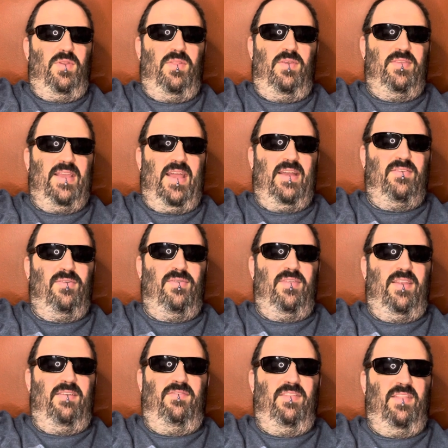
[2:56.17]
of those actors that
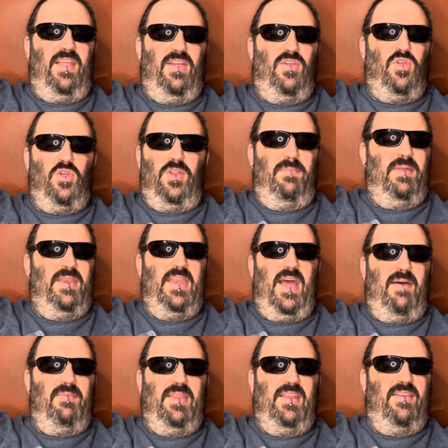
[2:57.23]
I feel like should have been
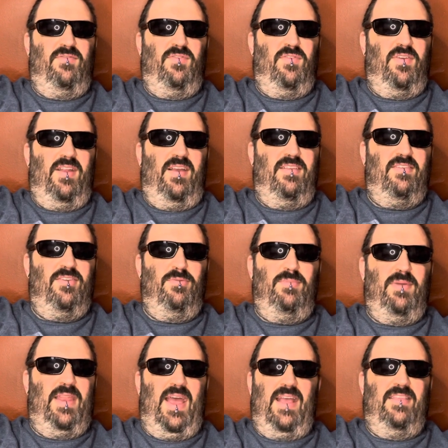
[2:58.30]
nominated for an Oscar,
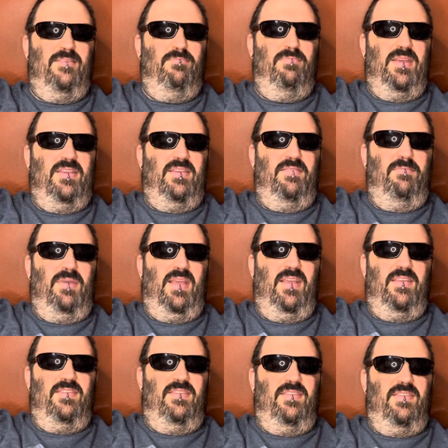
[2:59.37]
but hasn't been,
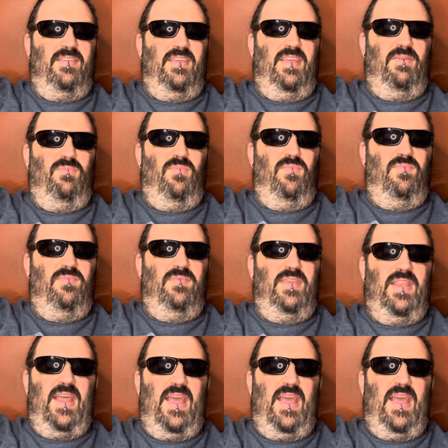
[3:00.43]
because he did